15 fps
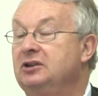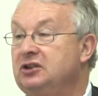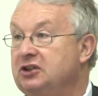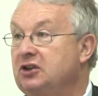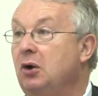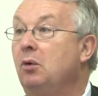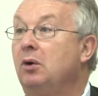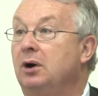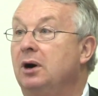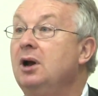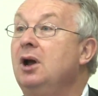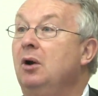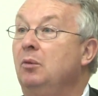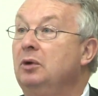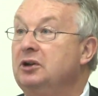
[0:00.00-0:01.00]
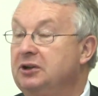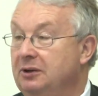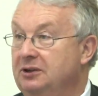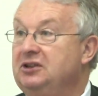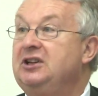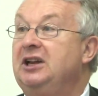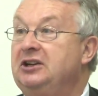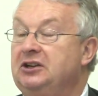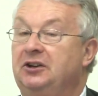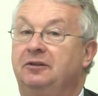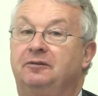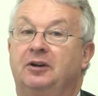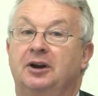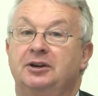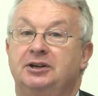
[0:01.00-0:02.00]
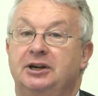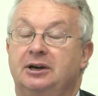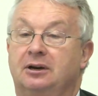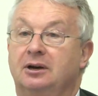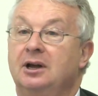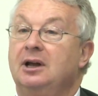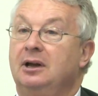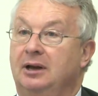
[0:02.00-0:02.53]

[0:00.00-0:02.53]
score was set as the frontier.